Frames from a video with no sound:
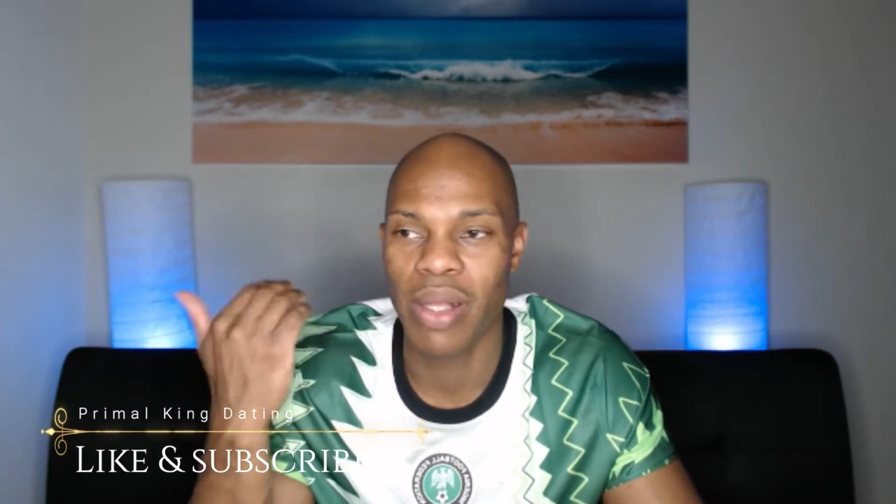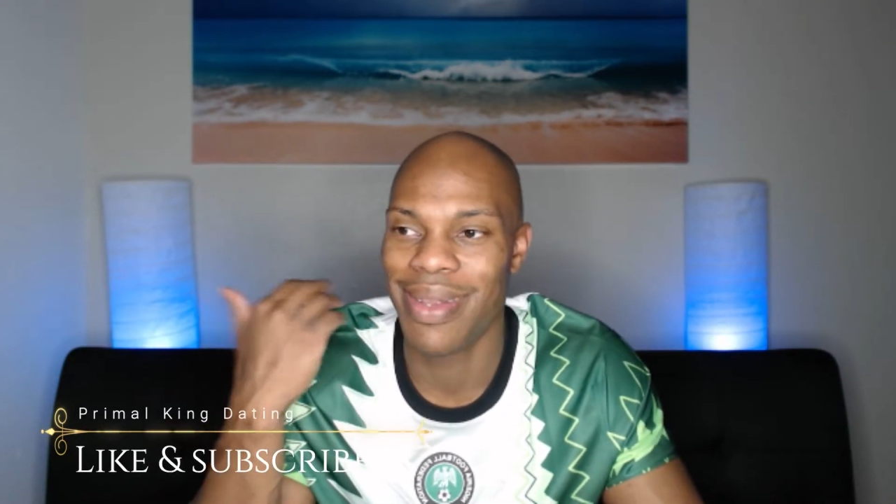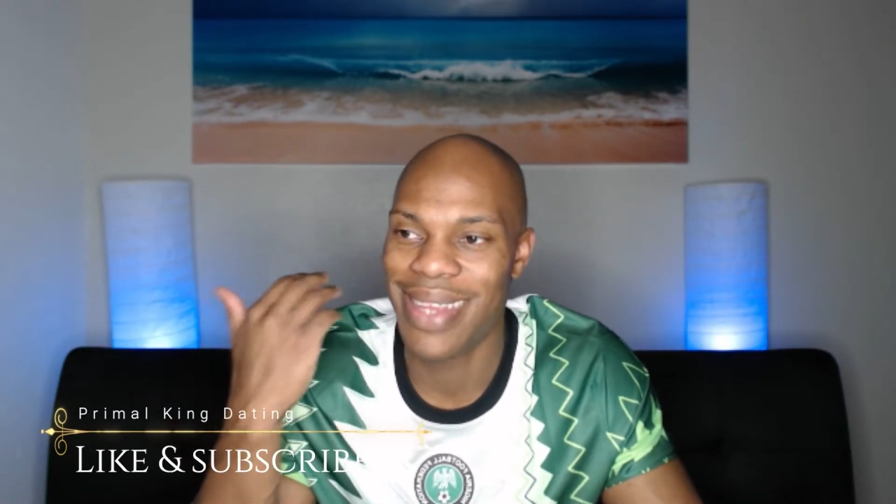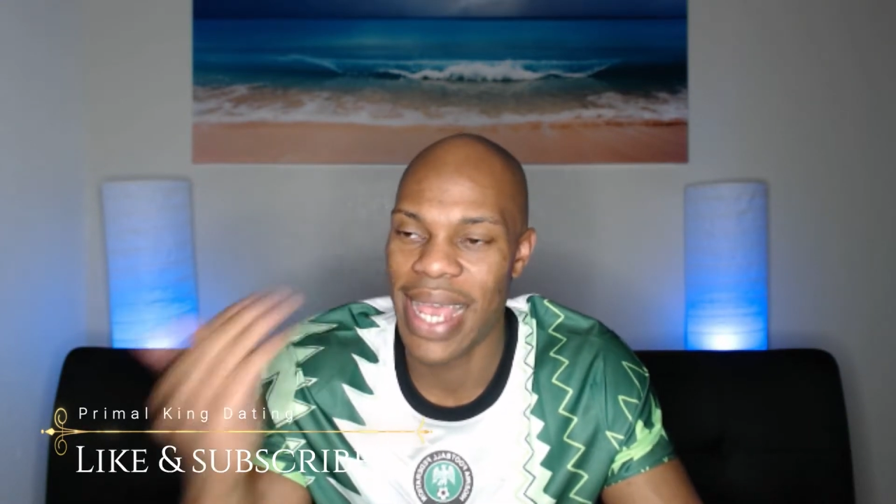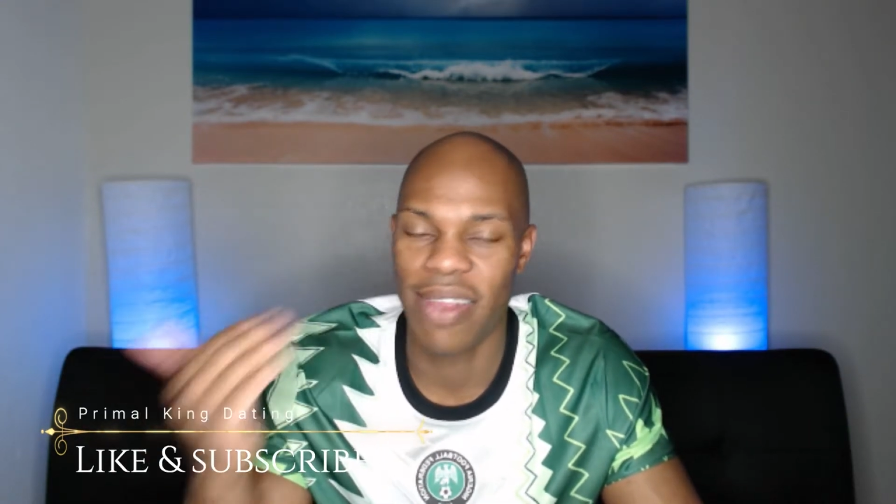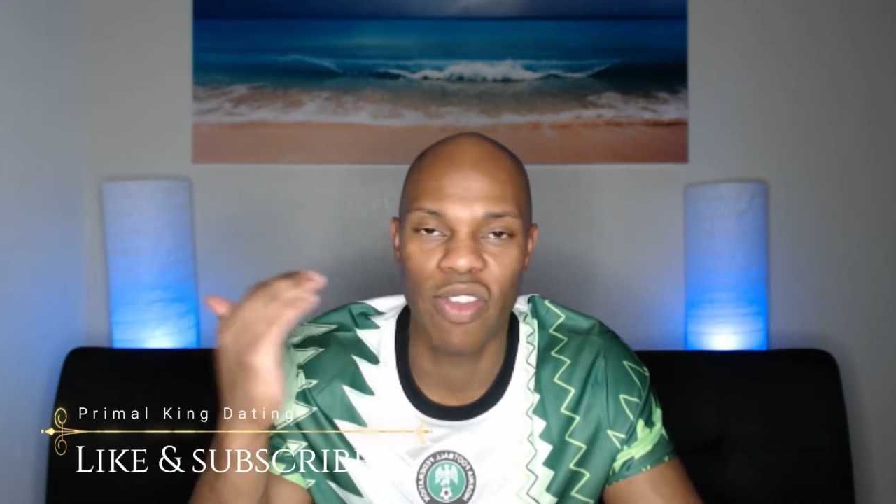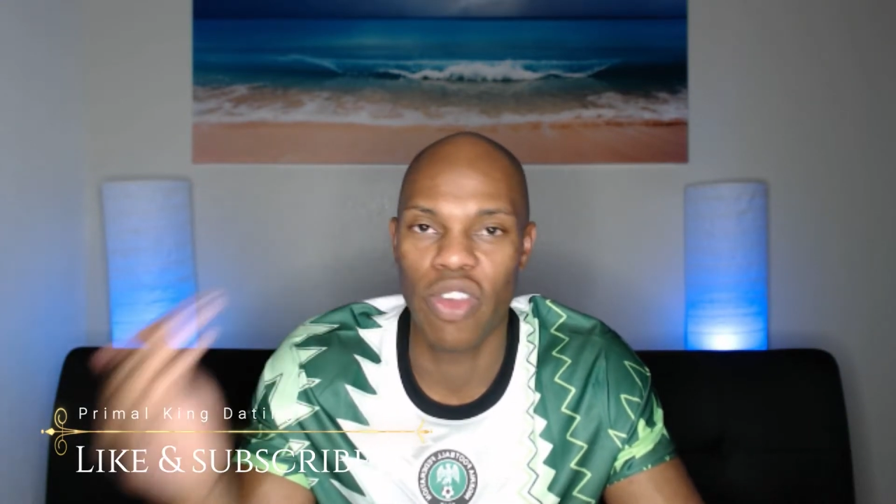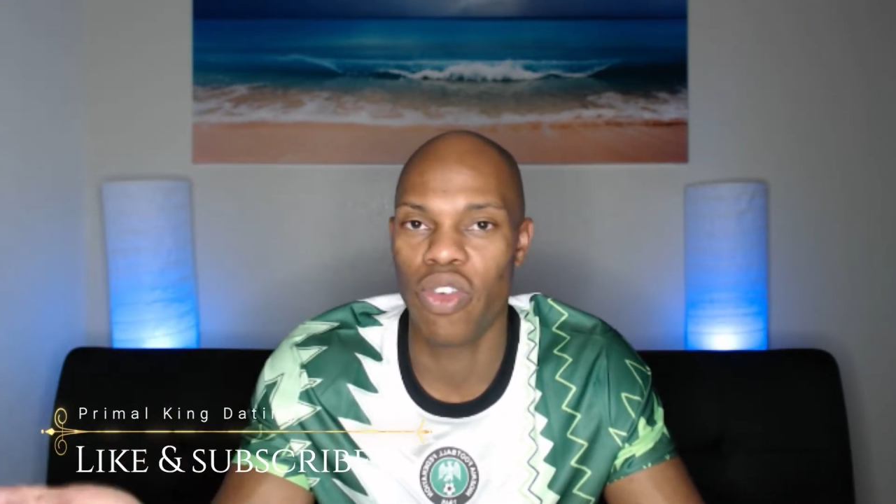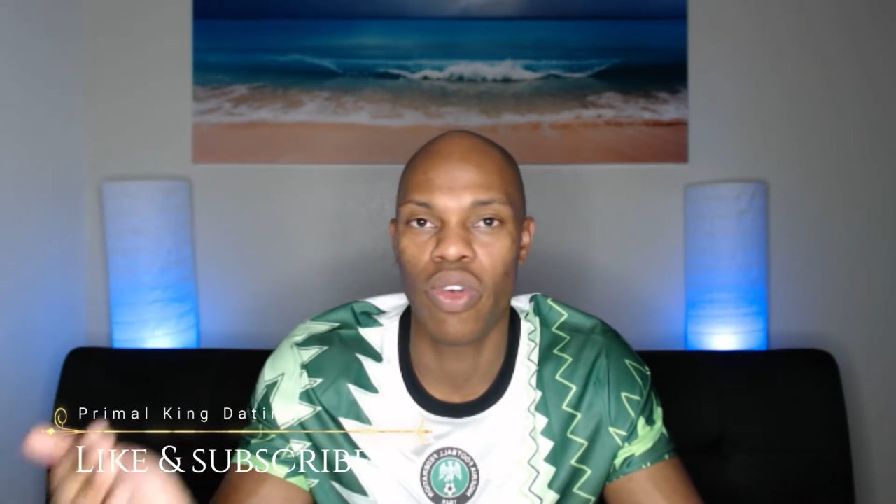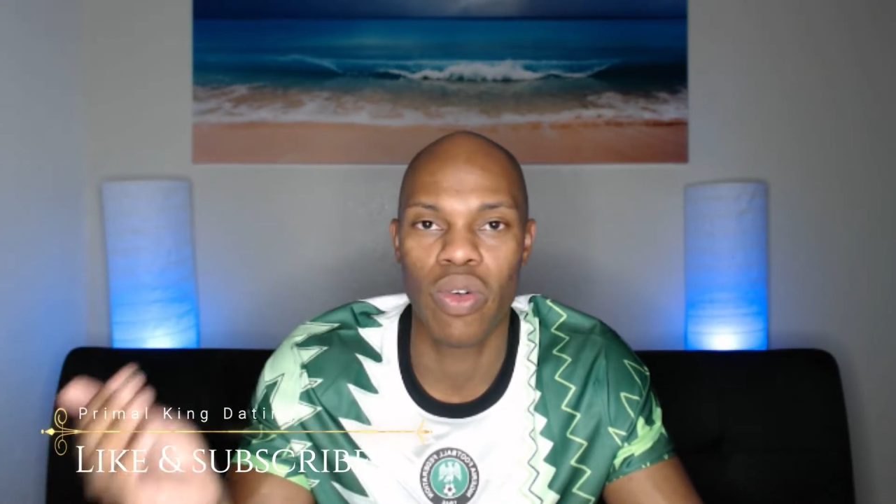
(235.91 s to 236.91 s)
to text
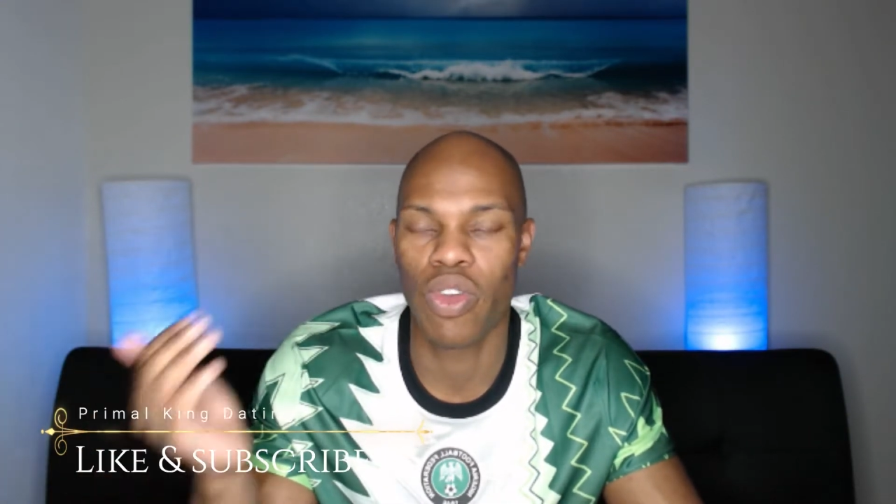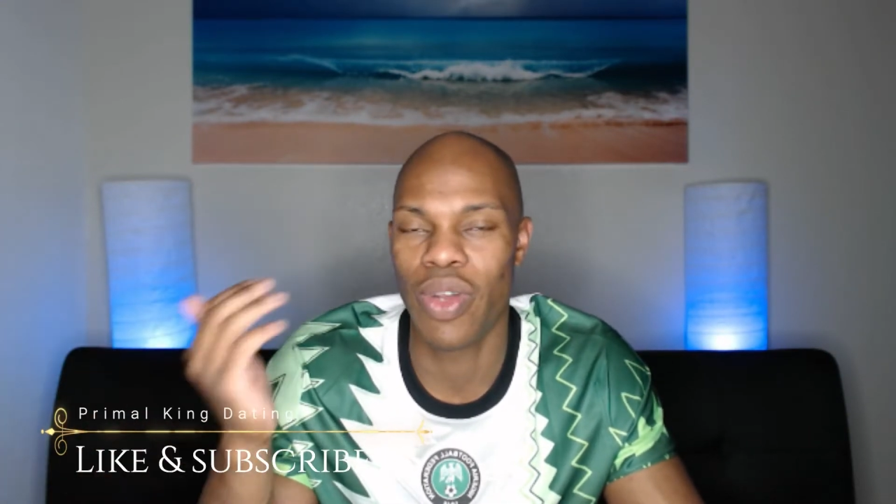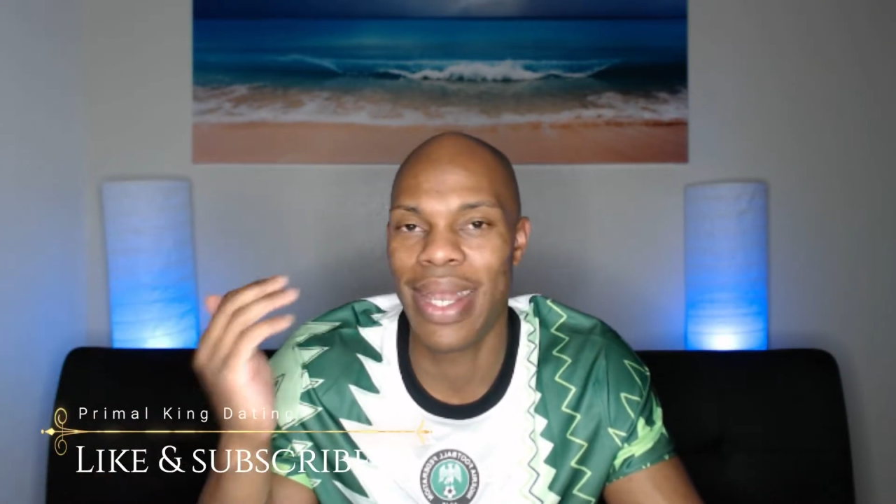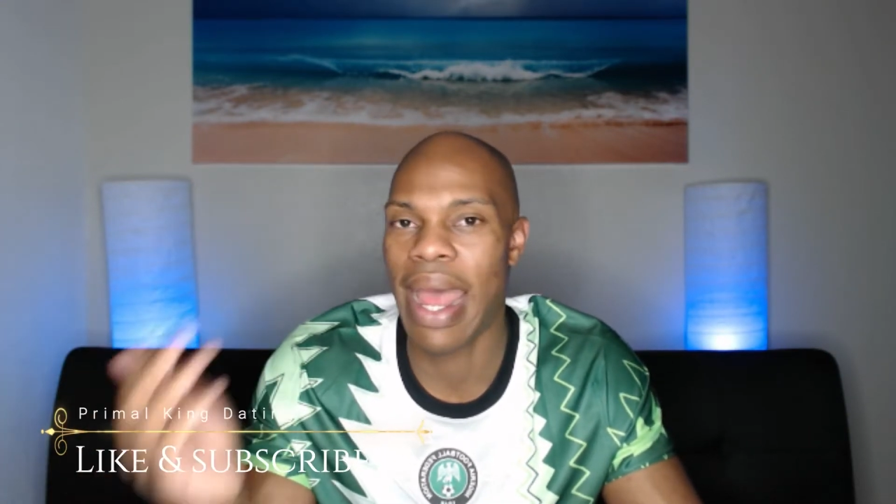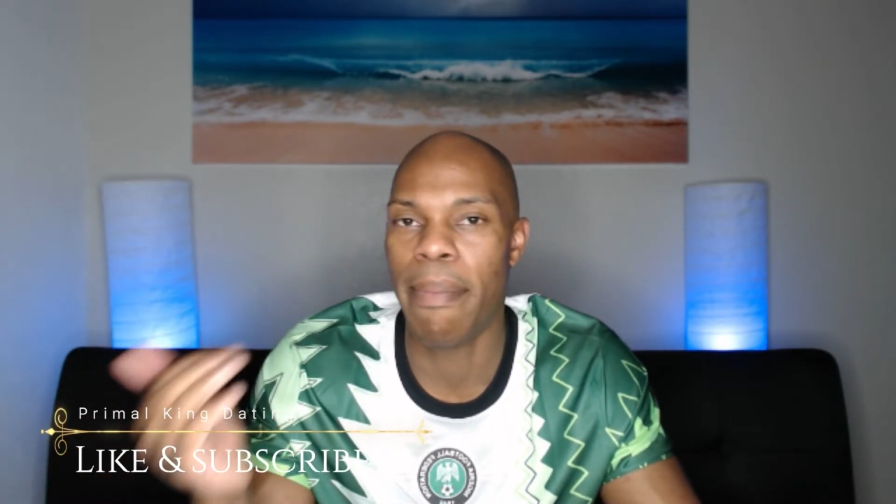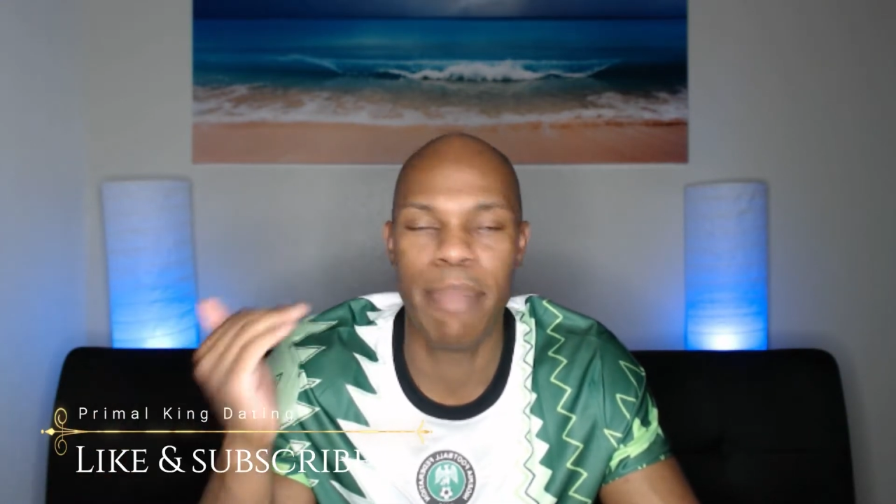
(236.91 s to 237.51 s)
this girl should not